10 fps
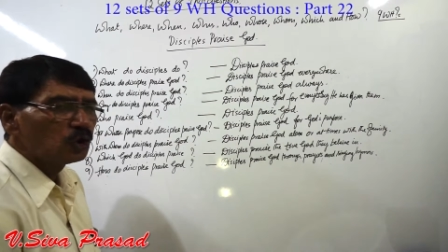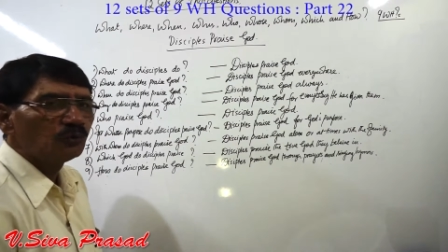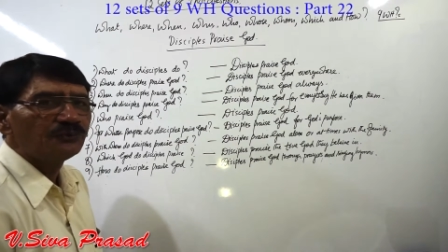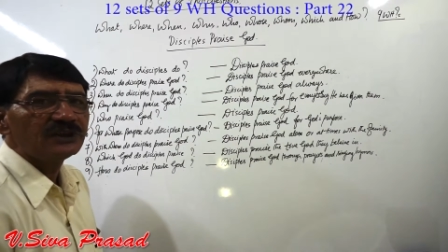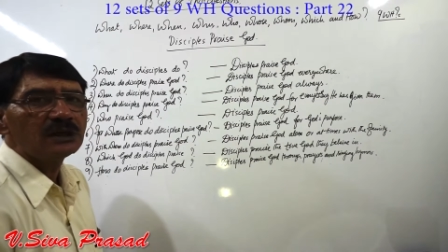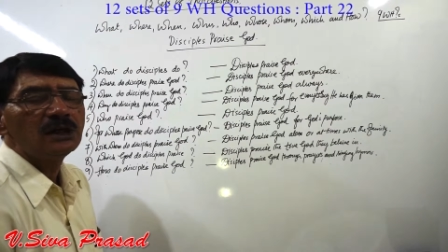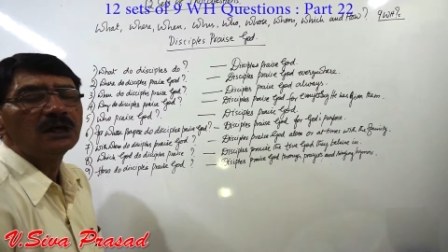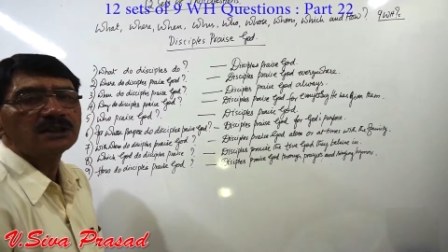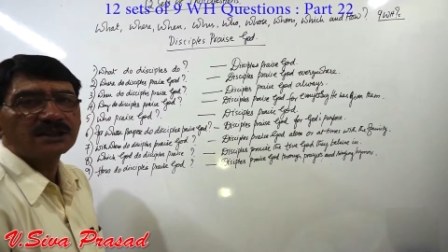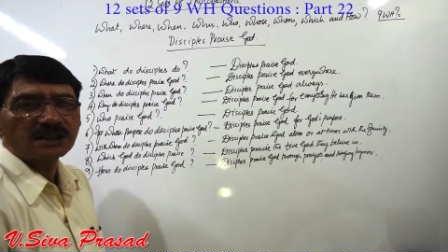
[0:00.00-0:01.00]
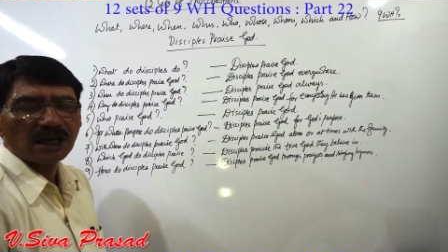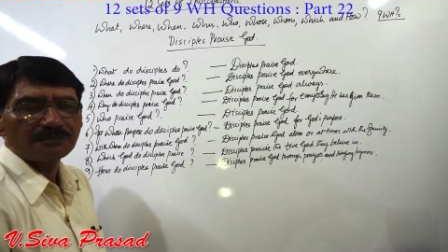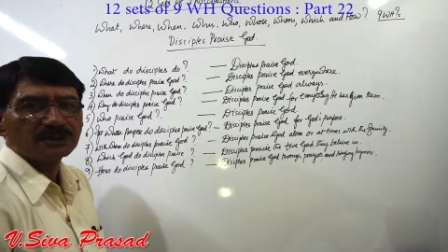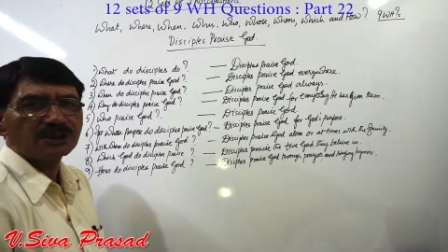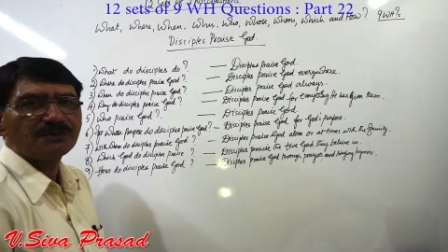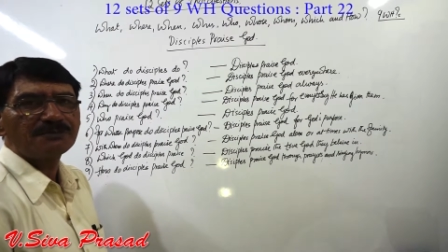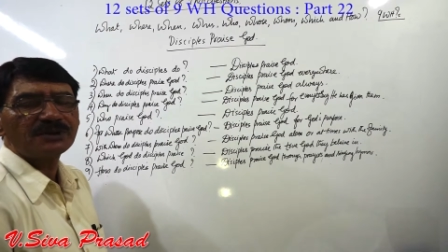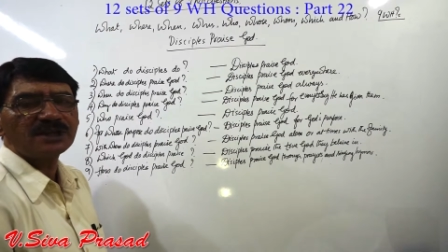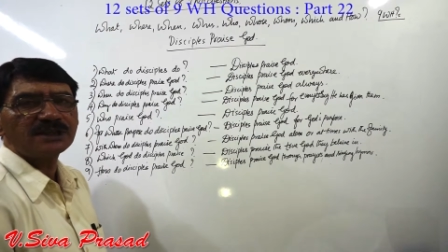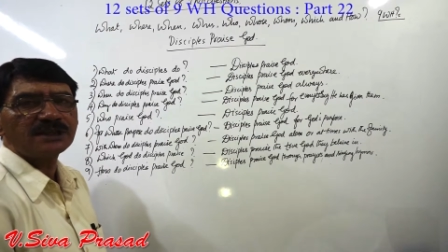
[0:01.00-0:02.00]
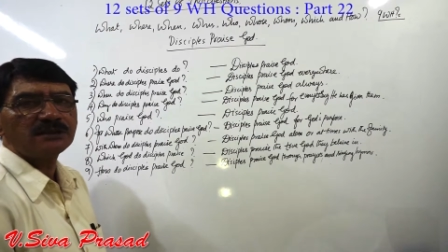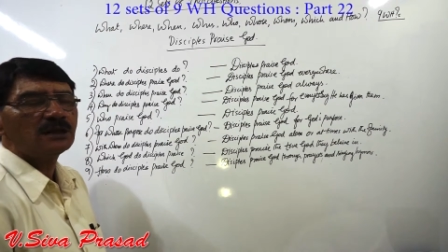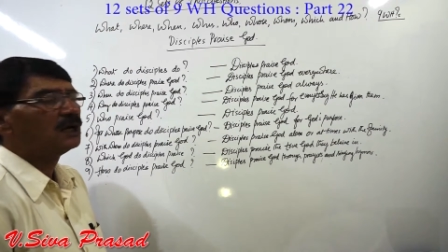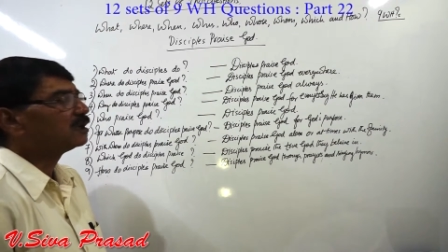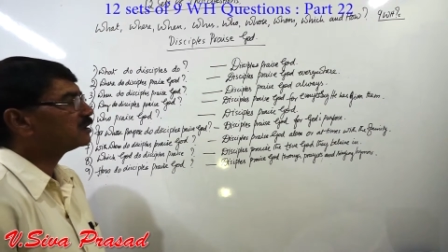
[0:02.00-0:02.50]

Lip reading: whom will disciples be praising?